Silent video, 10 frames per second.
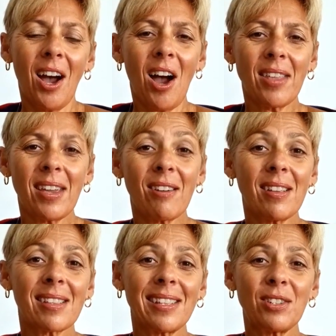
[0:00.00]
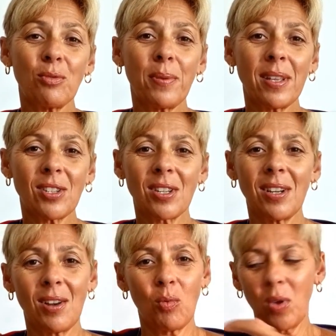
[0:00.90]
Hi there, it's Lyndall
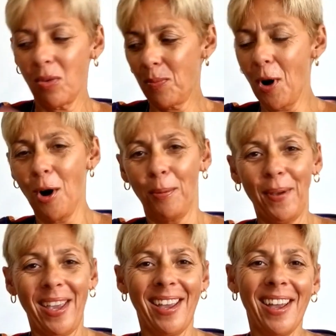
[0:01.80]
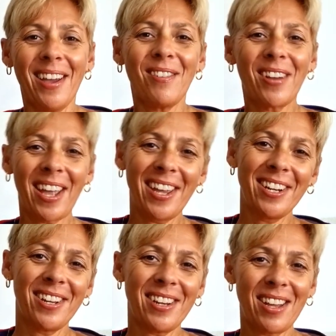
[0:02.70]
Pinchin with Poppy,
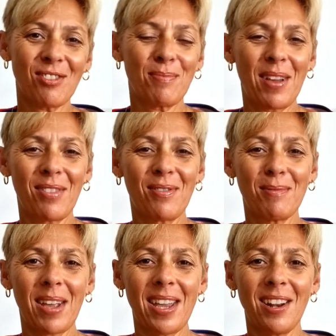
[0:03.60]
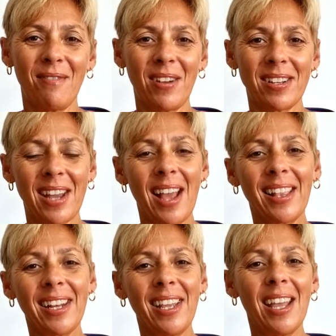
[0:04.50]
Canine Naturopath from Canine
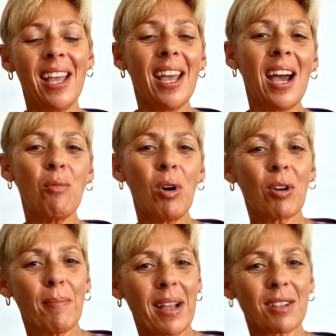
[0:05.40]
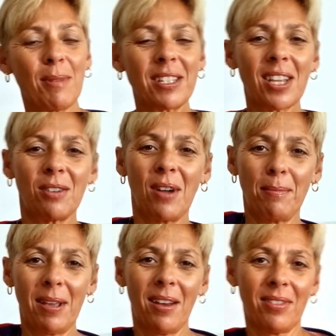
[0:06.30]
Vitality, and welcome back to my channel,
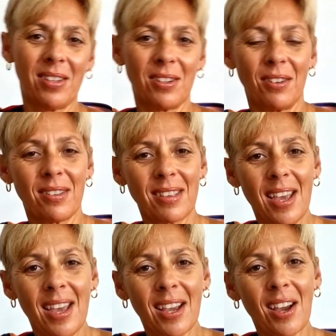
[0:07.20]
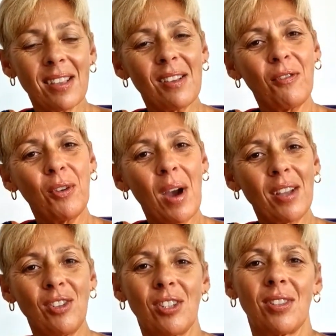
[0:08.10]
Happy Healthy Dogs. Guys, if you are
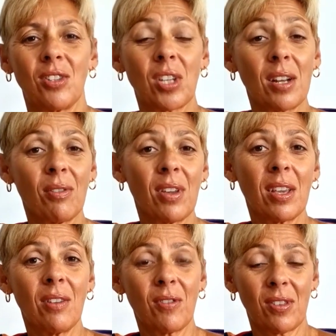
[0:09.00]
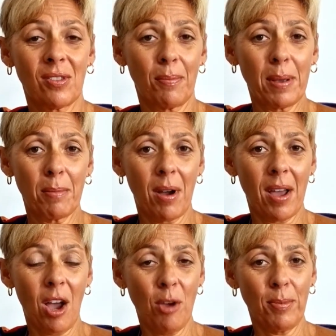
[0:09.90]
new to the channel, thank you for stopping by.
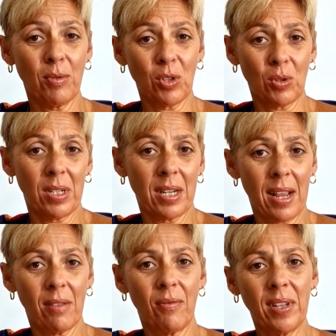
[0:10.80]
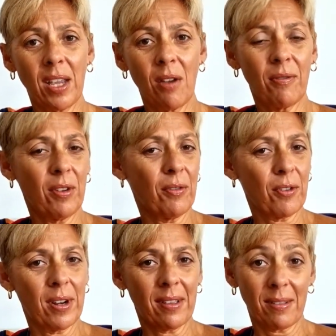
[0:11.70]
I hope you enjoyed today's video. Feel
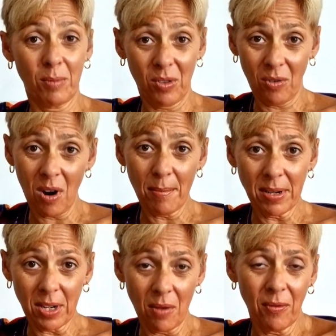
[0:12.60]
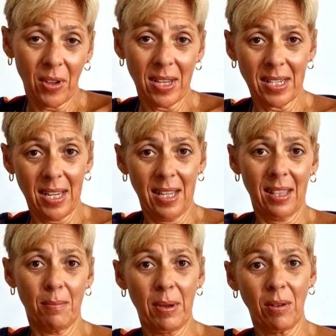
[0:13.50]
free to subscribe and don't forget to hit
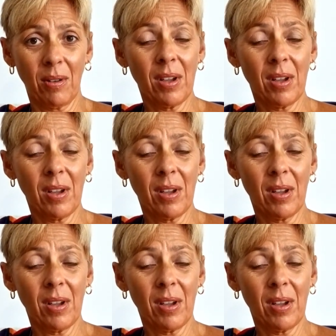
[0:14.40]
the bell